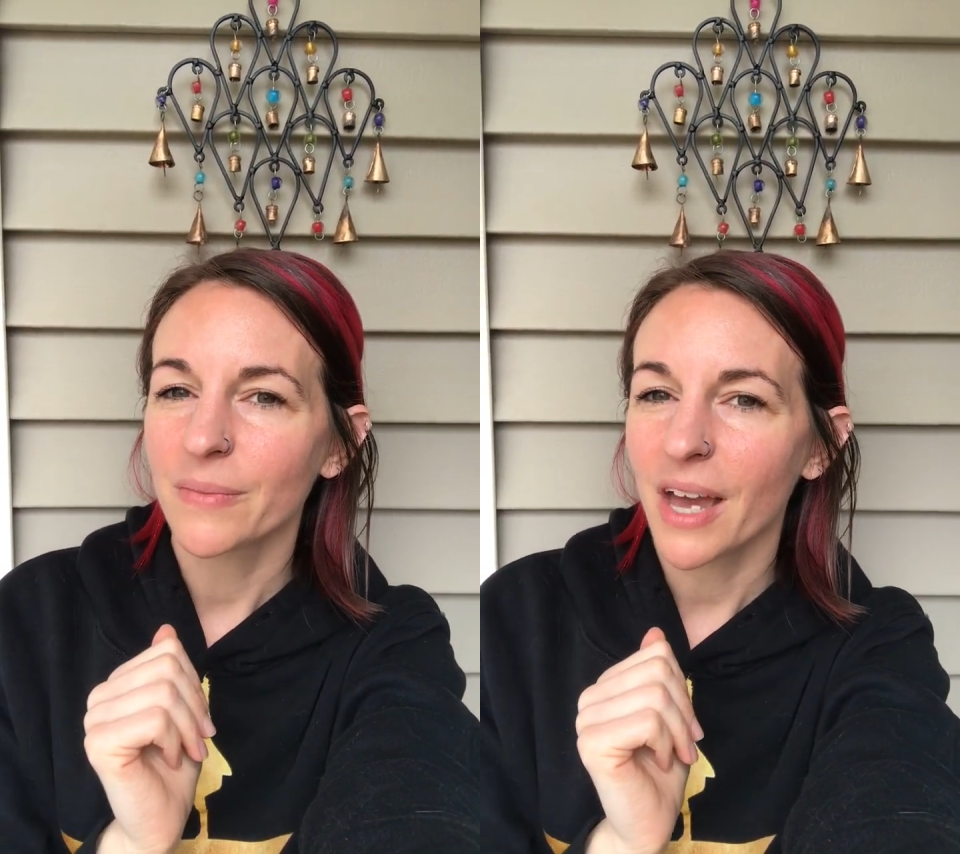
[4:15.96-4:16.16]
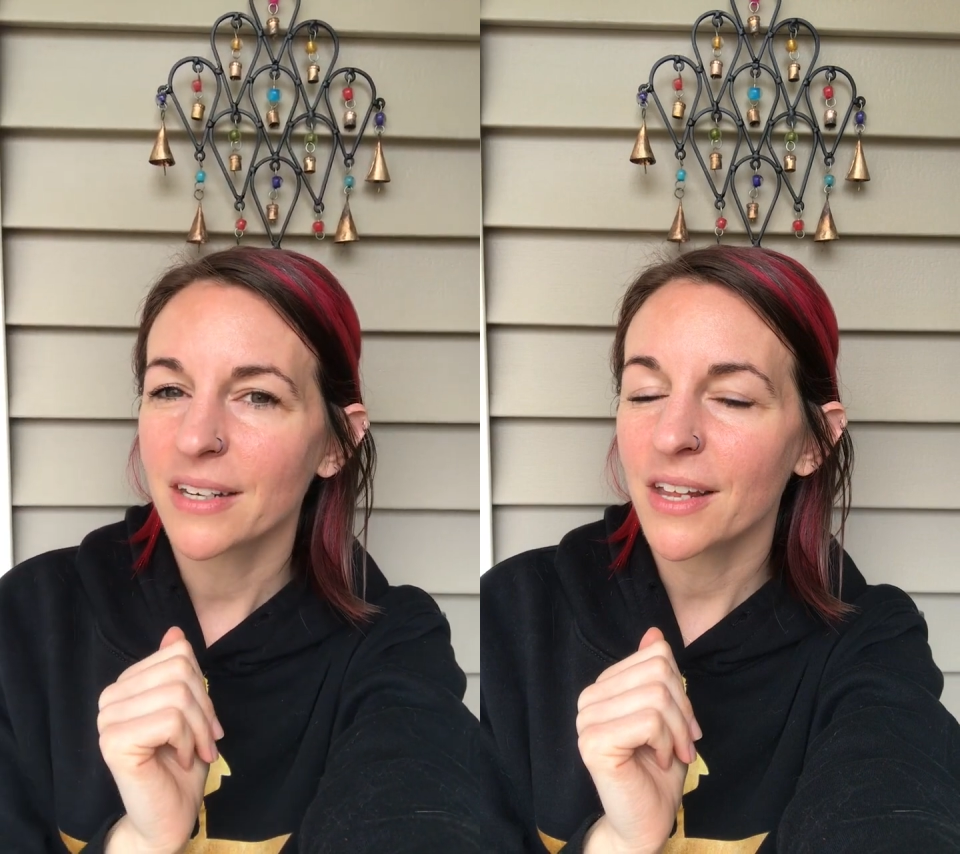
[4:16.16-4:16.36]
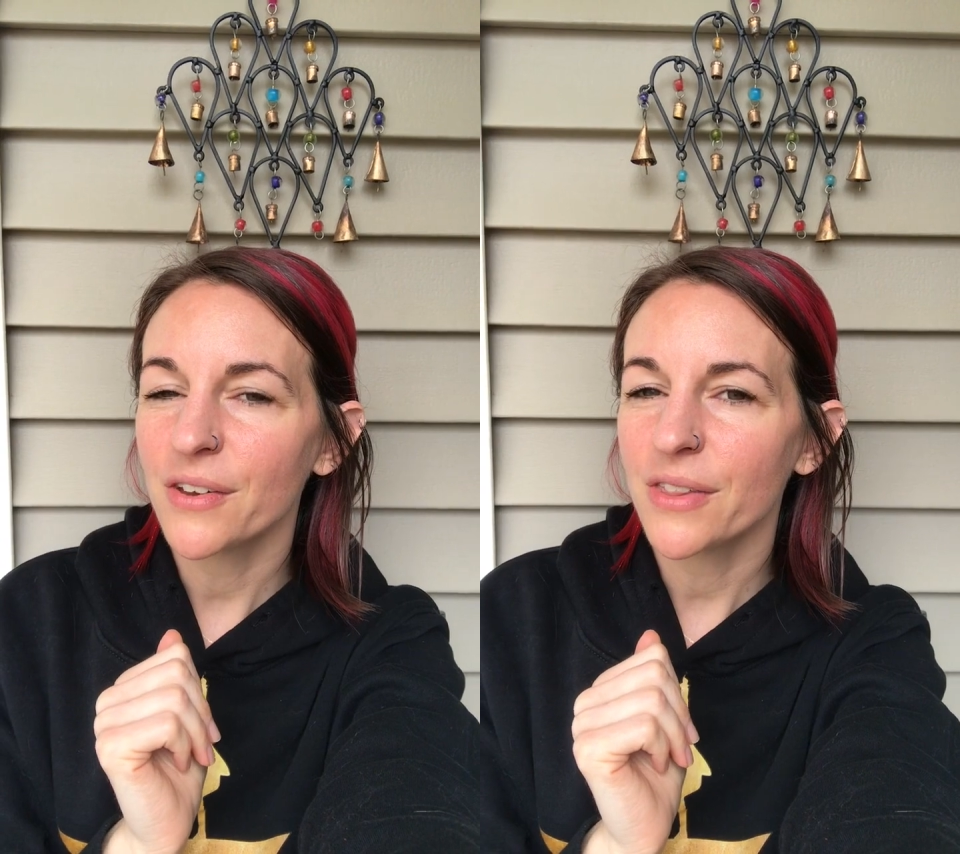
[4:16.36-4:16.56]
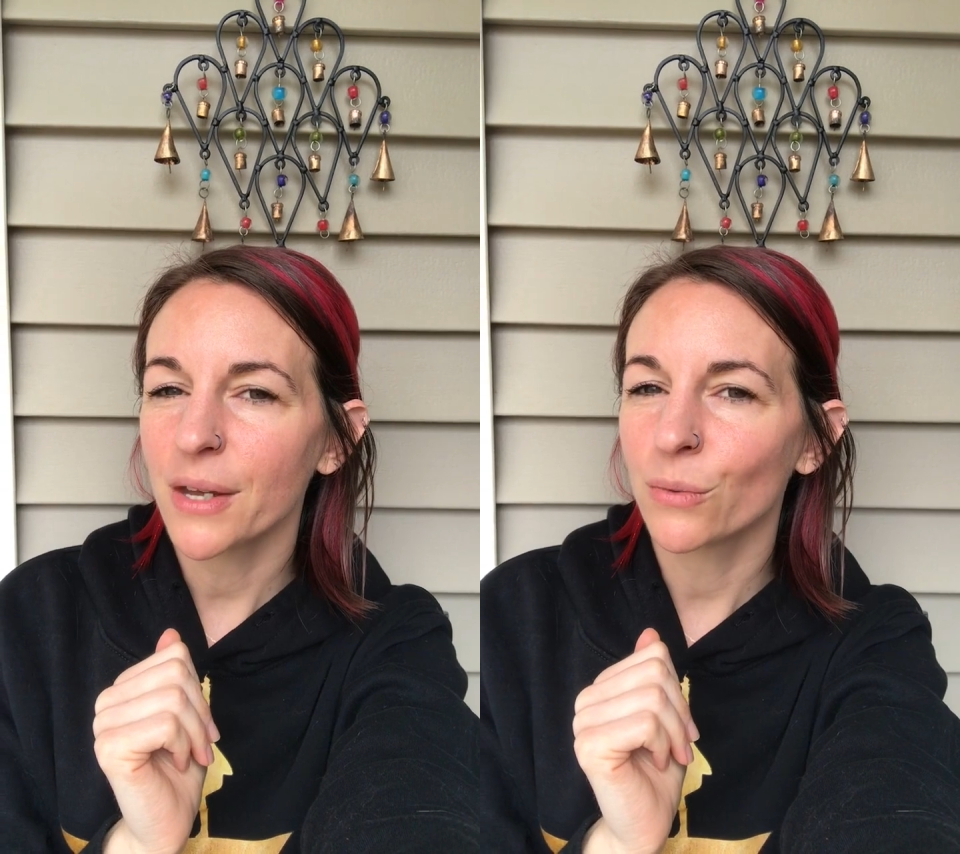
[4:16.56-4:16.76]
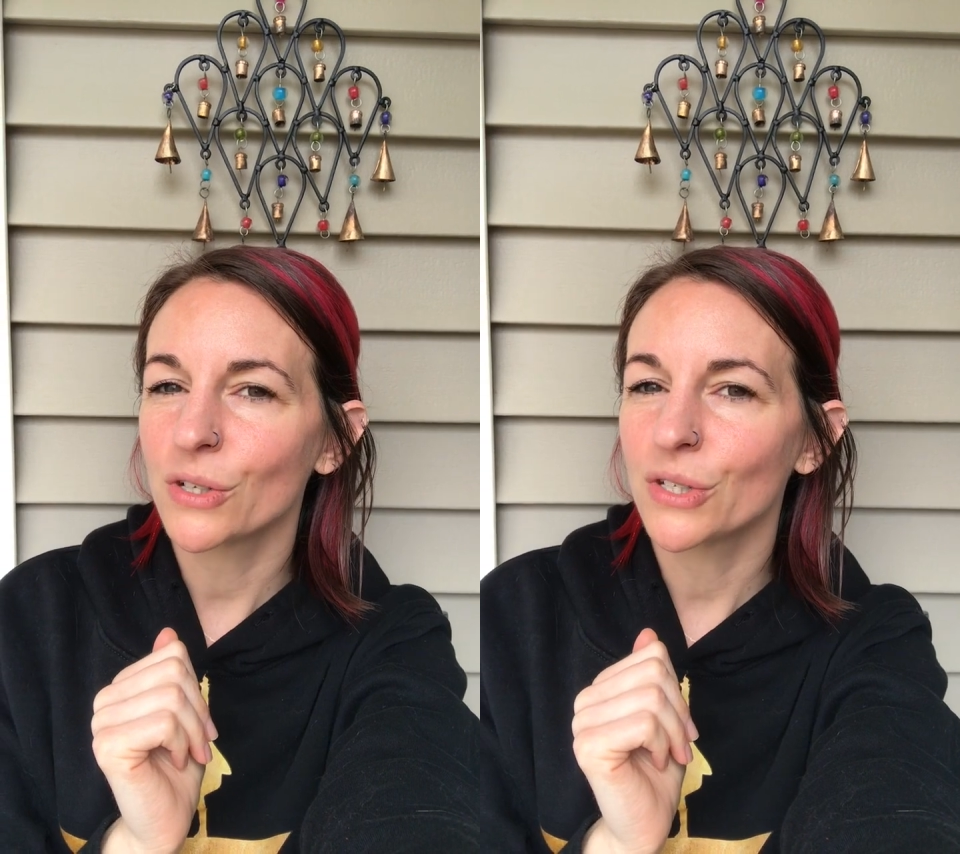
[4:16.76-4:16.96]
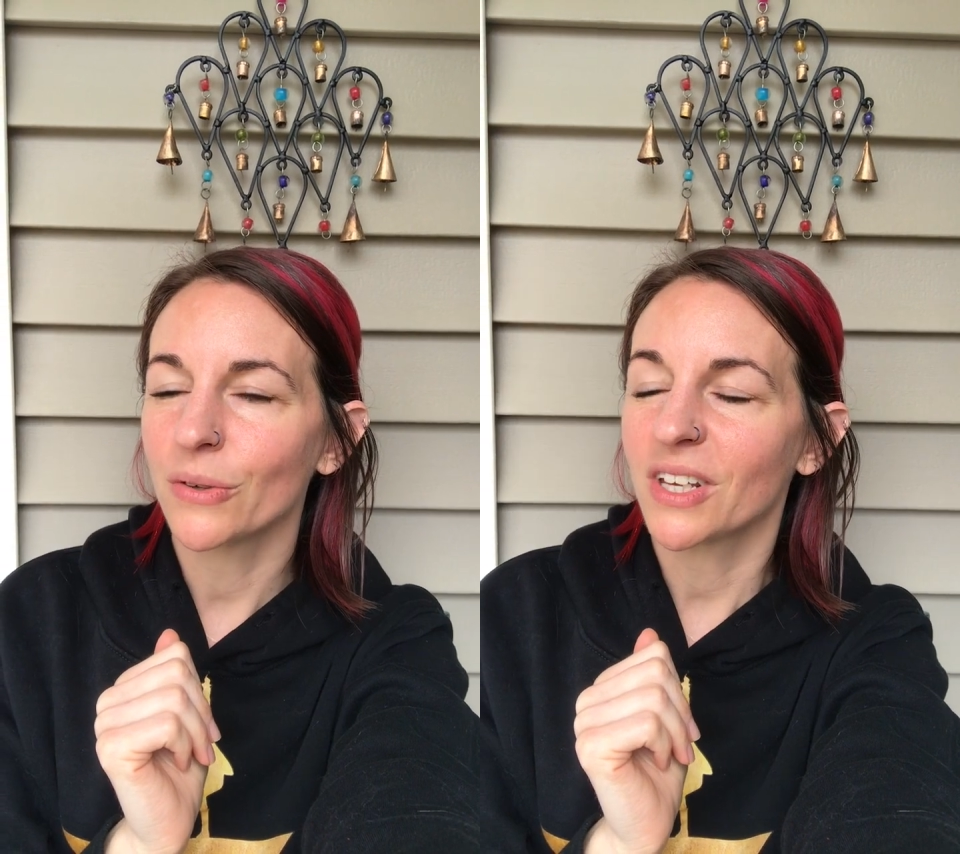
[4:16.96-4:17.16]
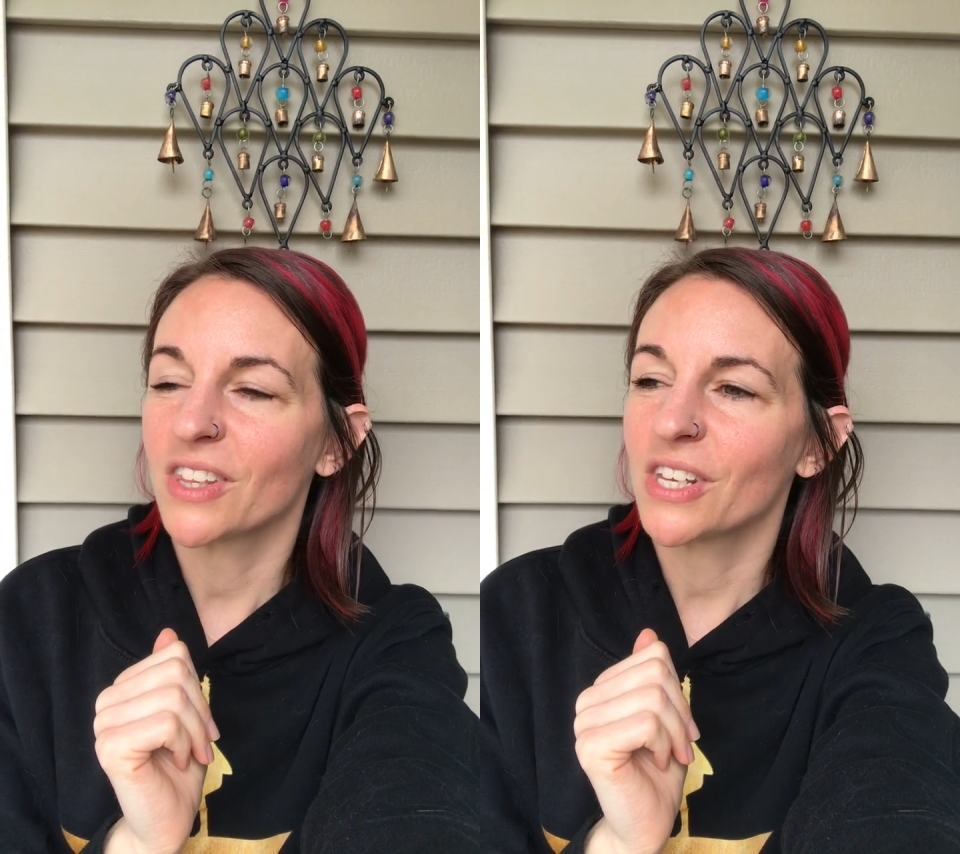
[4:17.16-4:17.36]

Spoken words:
Another thing we're doing in